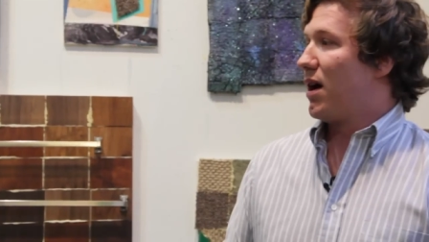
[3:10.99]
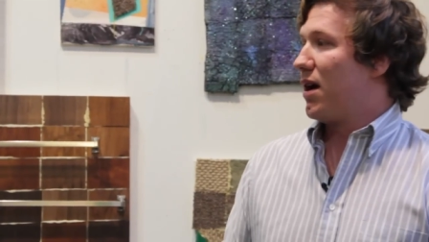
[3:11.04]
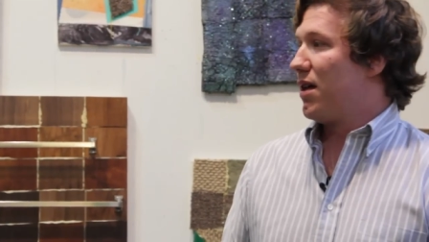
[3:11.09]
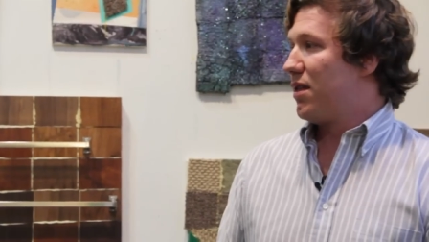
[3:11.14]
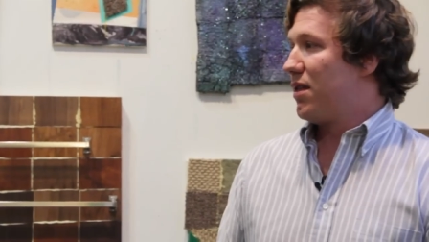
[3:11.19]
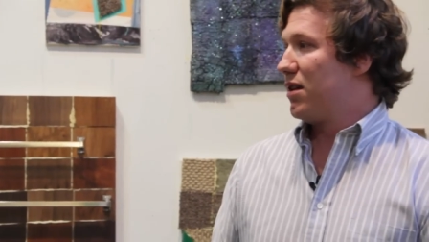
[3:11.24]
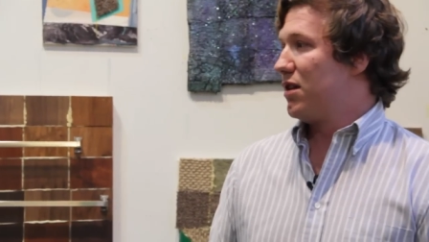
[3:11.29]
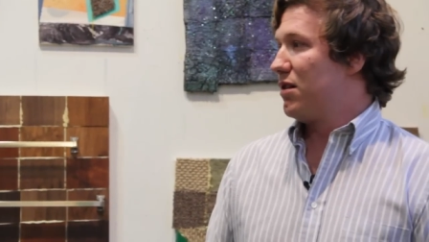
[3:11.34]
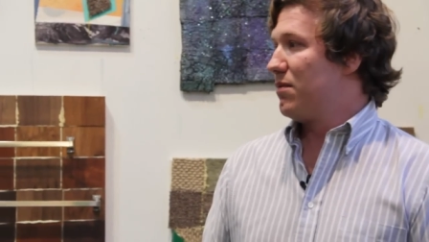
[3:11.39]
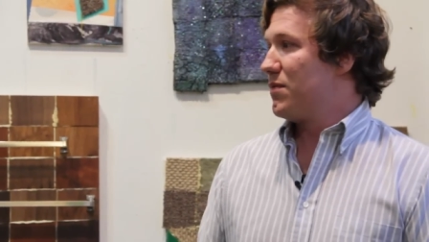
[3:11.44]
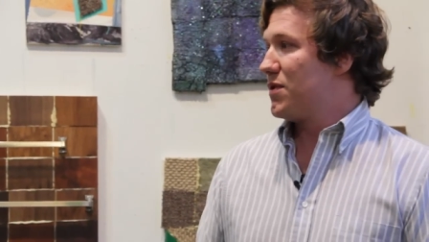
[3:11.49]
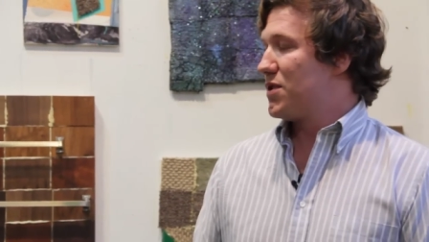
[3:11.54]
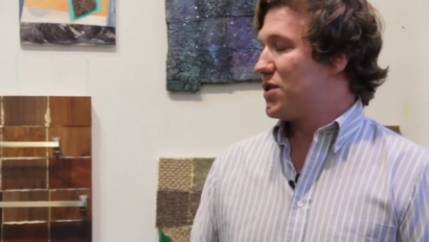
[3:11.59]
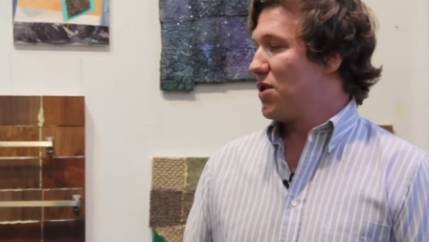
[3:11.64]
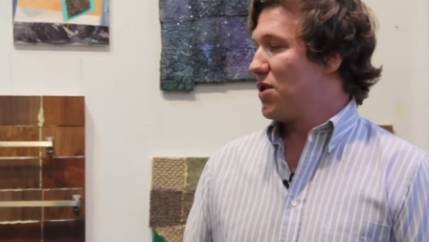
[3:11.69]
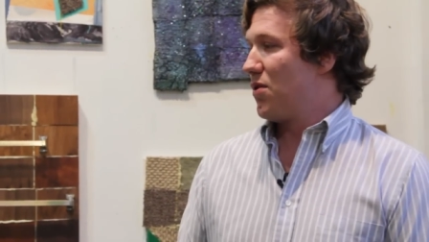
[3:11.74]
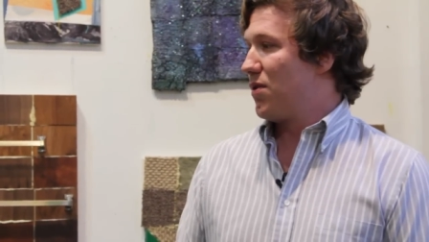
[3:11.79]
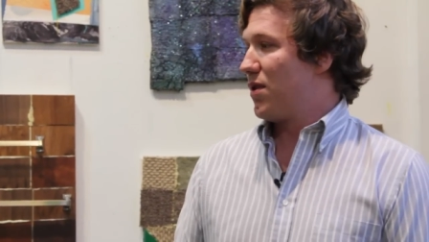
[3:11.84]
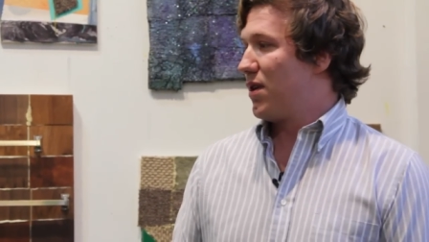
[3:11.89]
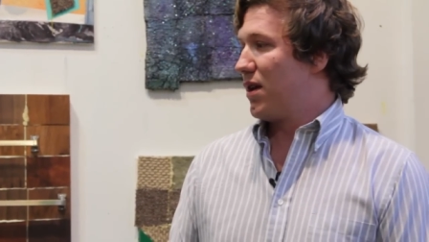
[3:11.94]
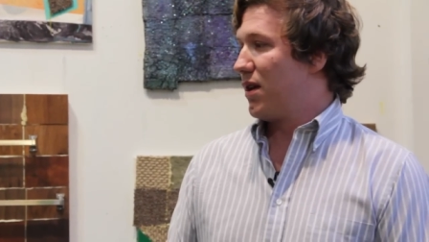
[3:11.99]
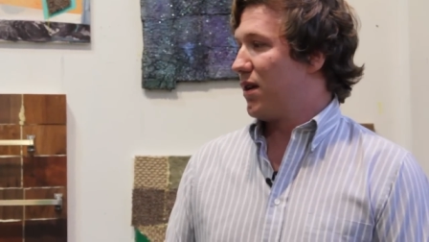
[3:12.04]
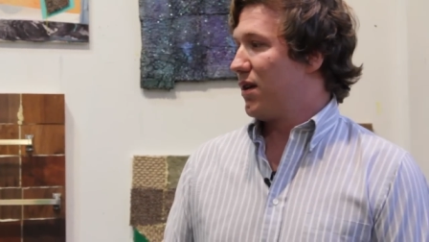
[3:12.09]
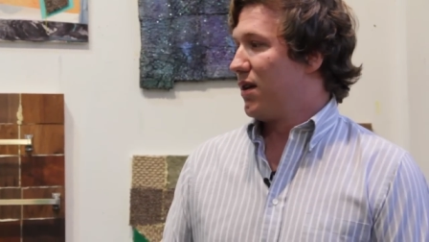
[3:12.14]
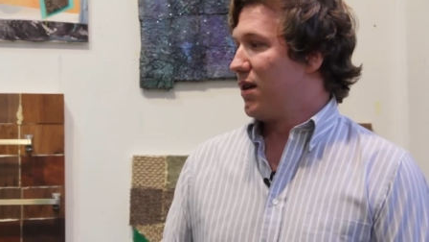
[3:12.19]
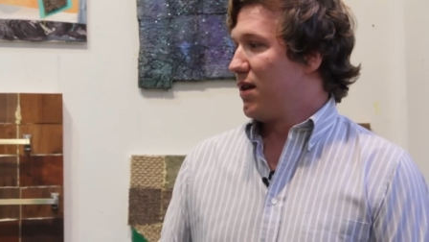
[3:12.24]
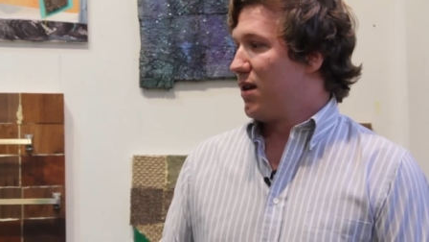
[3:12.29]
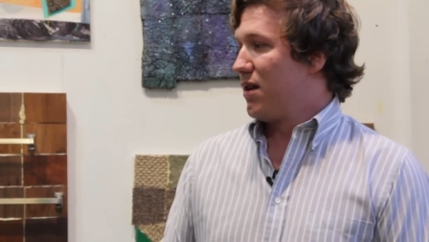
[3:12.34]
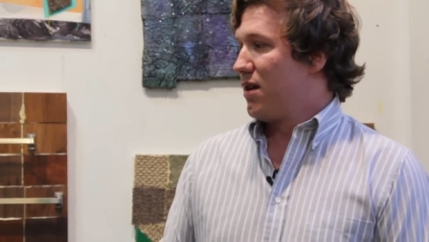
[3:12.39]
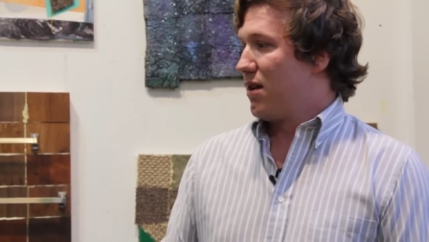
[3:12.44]
by them so that,
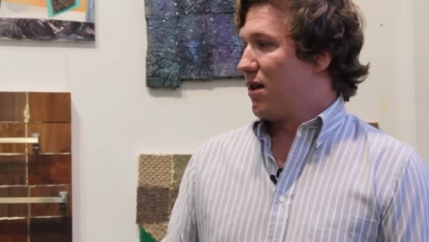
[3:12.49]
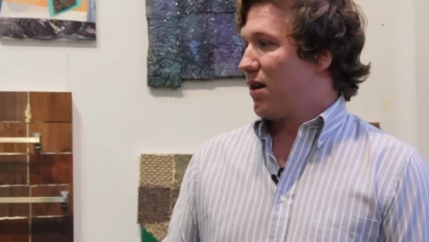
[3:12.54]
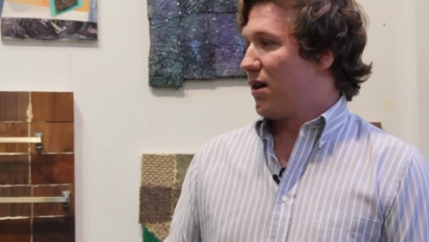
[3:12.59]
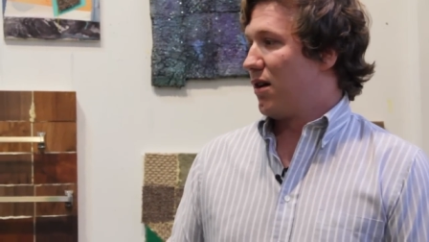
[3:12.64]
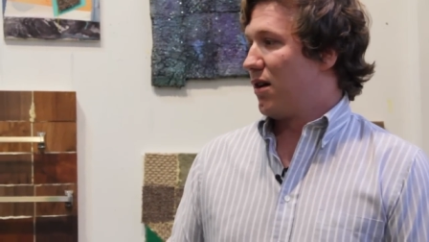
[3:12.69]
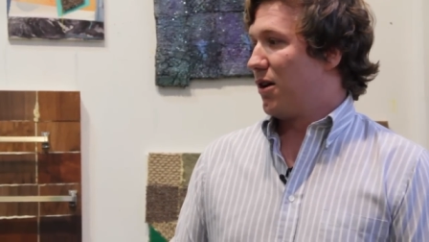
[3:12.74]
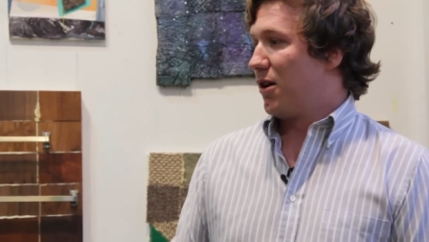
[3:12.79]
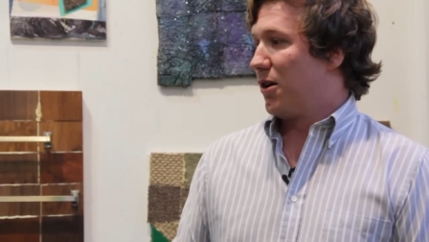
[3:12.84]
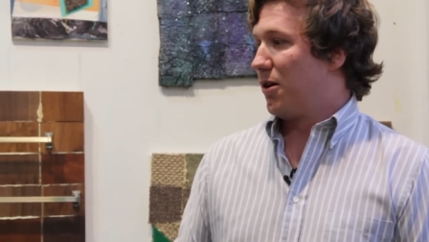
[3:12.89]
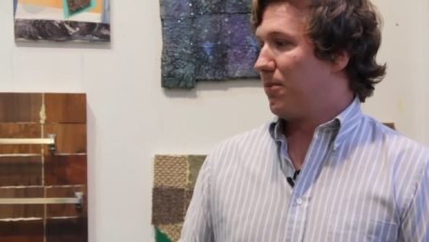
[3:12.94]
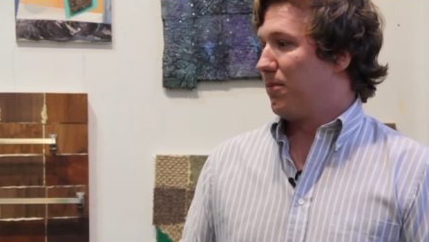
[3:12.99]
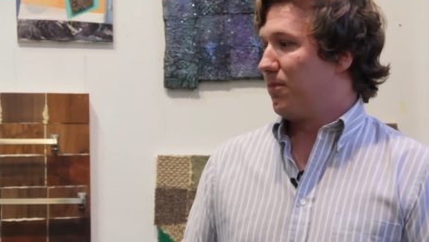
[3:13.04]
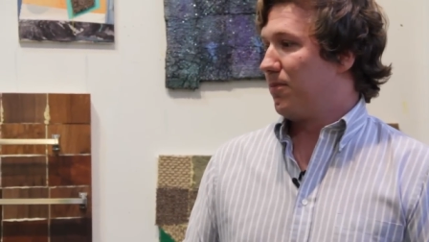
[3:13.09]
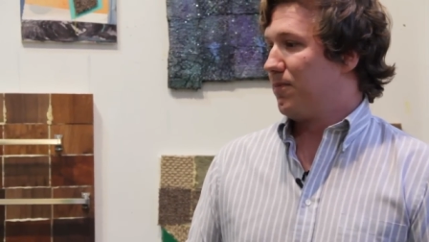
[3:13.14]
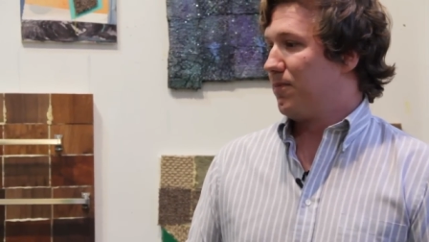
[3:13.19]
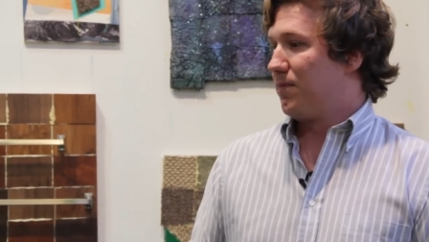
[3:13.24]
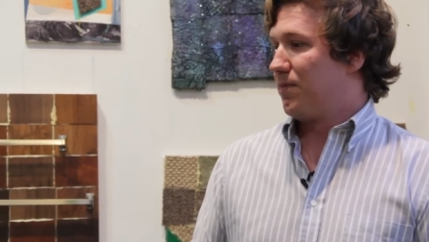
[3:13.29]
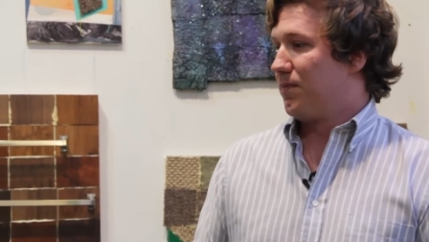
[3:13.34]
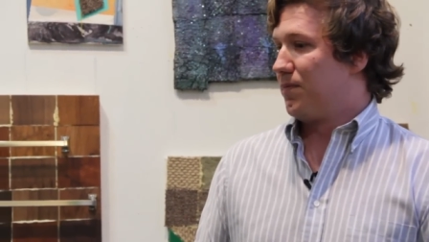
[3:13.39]
um,